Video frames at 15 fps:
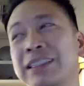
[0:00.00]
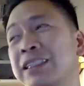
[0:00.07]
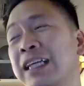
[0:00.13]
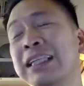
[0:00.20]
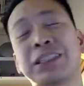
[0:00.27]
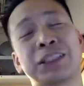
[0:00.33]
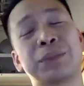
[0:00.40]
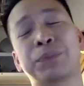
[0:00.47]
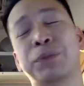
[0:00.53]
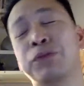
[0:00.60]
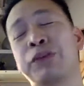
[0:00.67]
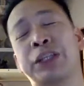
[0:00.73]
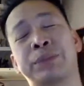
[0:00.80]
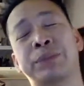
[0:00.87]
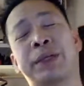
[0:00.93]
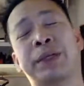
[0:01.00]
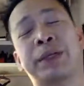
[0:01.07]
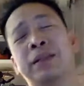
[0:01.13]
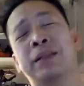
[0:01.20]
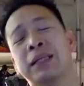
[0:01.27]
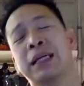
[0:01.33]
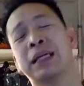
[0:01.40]
that's a simple fix, man.
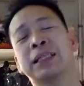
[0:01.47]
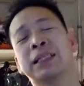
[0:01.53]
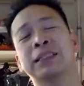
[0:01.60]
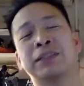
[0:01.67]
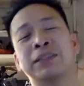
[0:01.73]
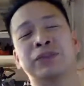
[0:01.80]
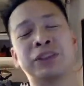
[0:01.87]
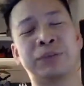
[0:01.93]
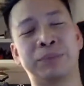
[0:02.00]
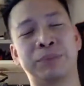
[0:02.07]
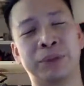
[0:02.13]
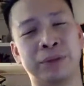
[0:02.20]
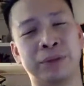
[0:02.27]
That stuff's simple.